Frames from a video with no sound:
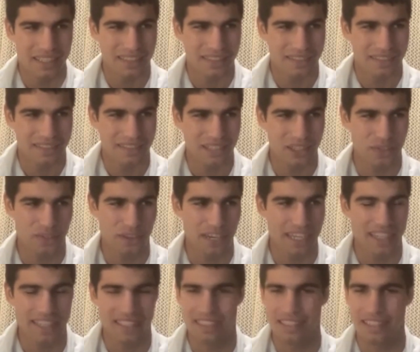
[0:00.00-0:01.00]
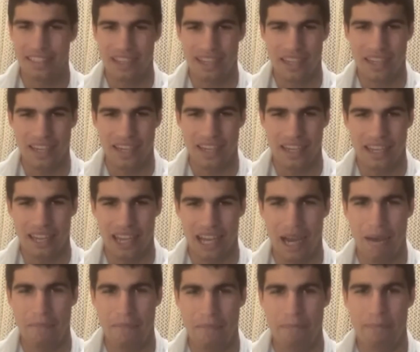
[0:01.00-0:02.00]
This feeling is
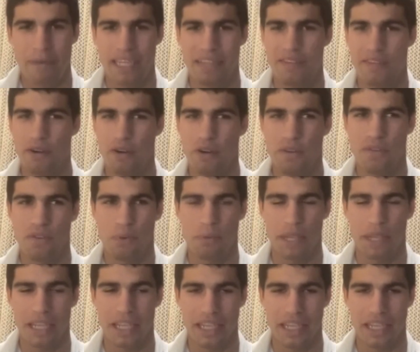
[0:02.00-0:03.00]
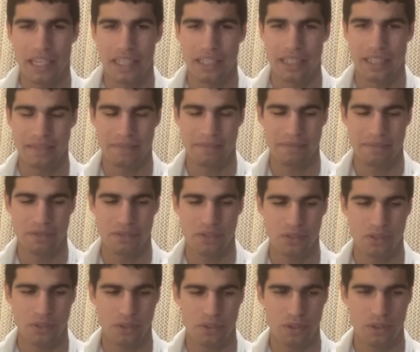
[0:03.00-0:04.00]
unbelievable for me
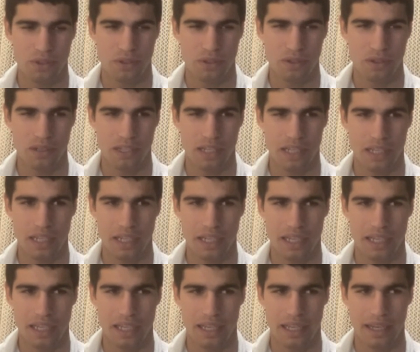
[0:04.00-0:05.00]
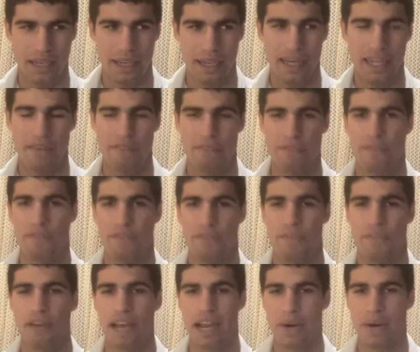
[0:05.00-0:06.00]
to lift
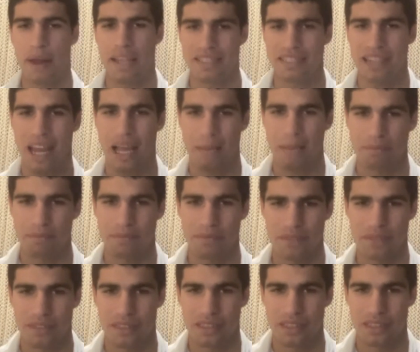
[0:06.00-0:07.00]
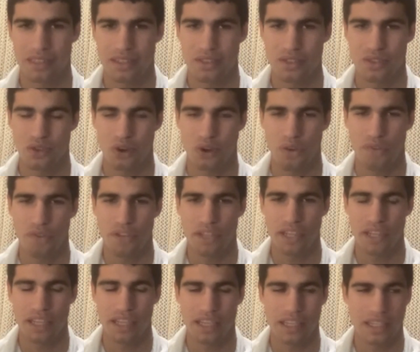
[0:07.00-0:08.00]
a Grand Slam
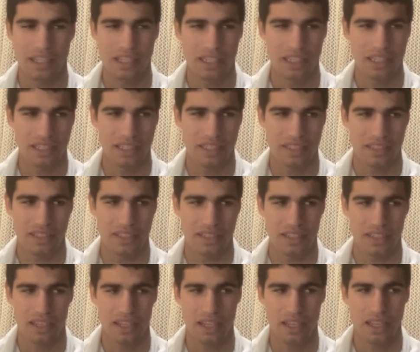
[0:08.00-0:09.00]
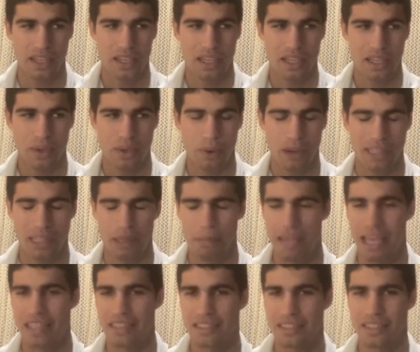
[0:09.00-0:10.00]
trophy. It's quite
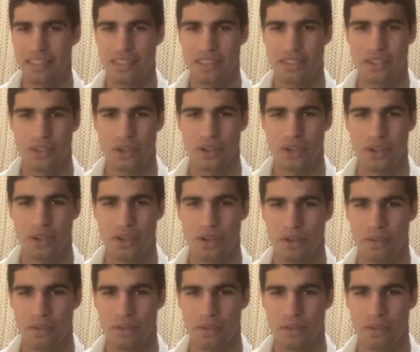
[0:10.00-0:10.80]
amazing. So